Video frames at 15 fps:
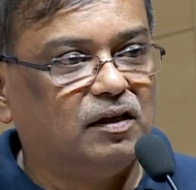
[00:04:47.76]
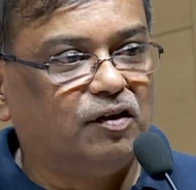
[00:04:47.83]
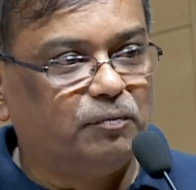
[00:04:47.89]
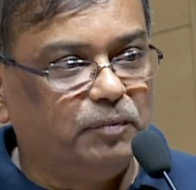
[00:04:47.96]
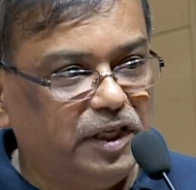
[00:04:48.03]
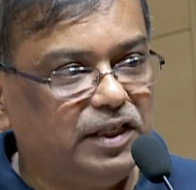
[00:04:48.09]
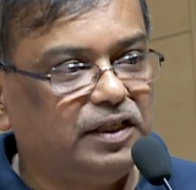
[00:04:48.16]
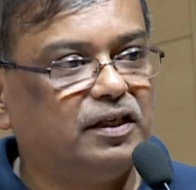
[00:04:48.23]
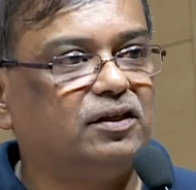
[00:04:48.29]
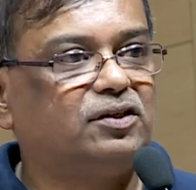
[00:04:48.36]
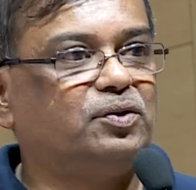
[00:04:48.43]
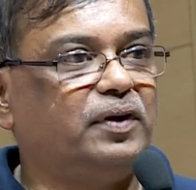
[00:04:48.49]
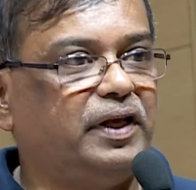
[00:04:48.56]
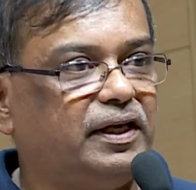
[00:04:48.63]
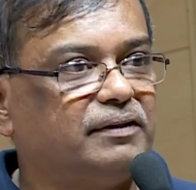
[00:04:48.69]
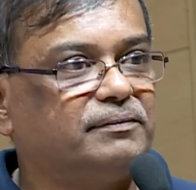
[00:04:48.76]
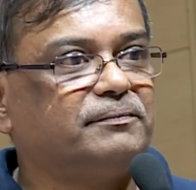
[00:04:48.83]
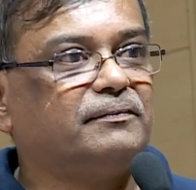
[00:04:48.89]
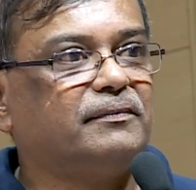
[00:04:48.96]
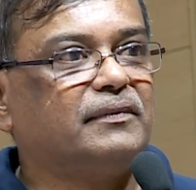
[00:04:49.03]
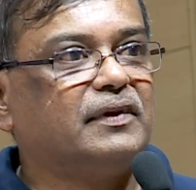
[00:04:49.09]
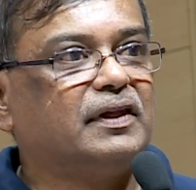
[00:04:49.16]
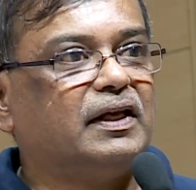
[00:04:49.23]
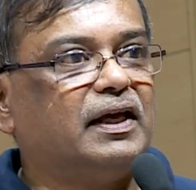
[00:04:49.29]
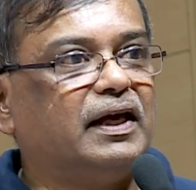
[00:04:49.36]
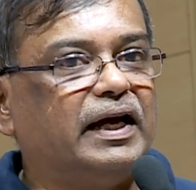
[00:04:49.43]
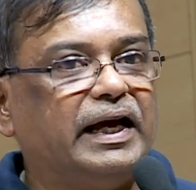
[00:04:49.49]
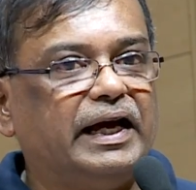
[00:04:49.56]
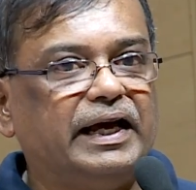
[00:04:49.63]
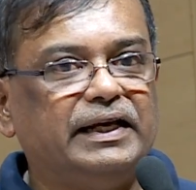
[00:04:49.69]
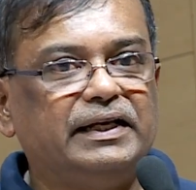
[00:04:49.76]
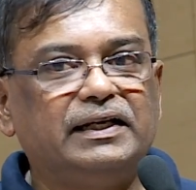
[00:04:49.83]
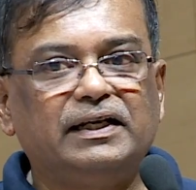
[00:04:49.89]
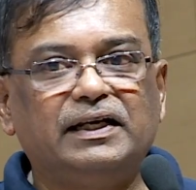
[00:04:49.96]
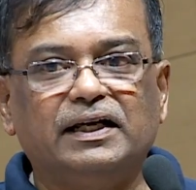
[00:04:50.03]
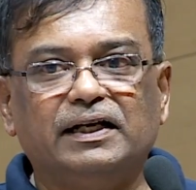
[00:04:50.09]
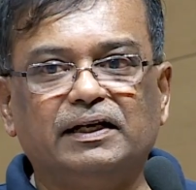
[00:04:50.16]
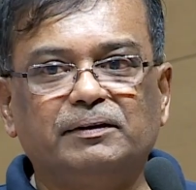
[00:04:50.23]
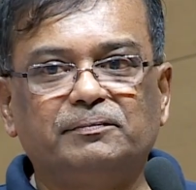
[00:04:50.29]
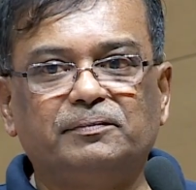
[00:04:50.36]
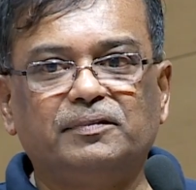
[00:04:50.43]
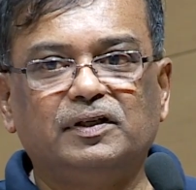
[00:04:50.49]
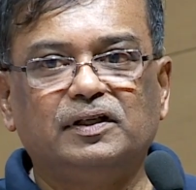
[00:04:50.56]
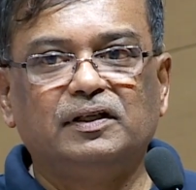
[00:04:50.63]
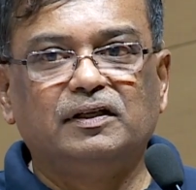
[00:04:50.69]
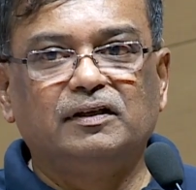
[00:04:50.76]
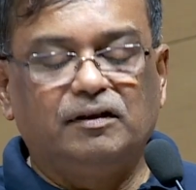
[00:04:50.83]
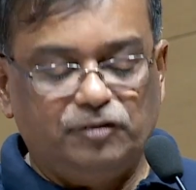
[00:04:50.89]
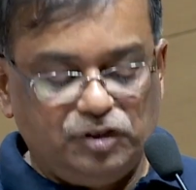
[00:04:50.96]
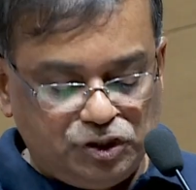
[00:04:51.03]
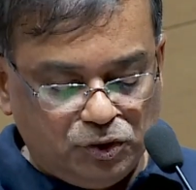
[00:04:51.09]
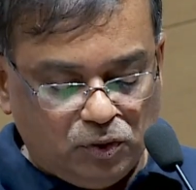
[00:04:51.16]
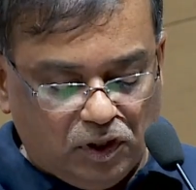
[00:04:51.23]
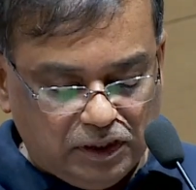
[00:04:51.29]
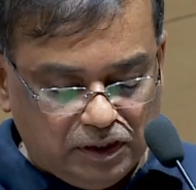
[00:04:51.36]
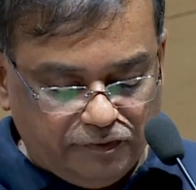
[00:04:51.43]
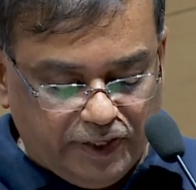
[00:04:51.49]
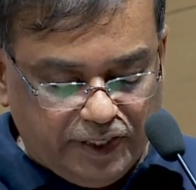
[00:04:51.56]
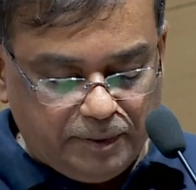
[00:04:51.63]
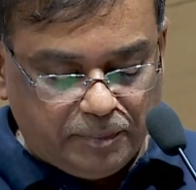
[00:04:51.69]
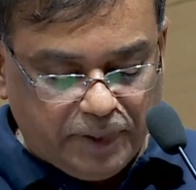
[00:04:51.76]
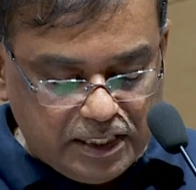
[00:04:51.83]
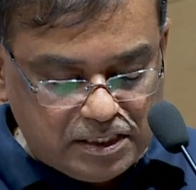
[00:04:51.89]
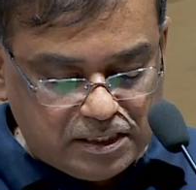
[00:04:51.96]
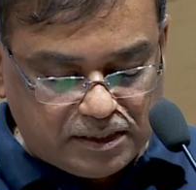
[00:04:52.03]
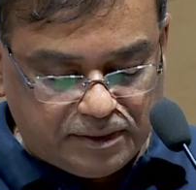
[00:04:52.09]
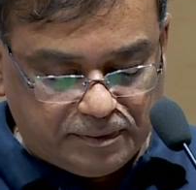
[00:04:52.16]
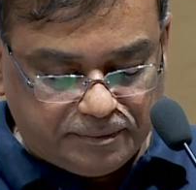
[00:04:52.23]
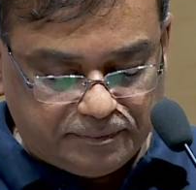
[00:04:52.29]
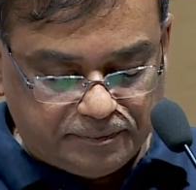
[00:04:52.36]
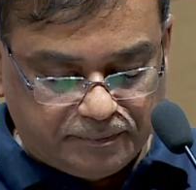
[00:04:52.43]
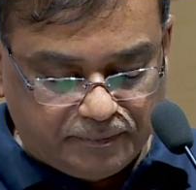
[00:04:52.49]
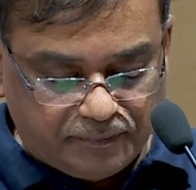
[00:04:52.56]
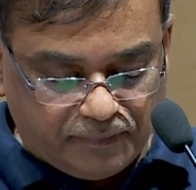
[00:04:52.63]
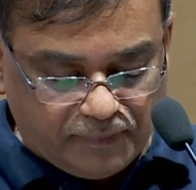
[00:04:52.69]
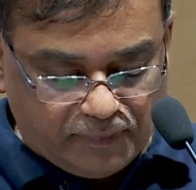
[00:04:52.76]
of being here today. And I wish you all the very best.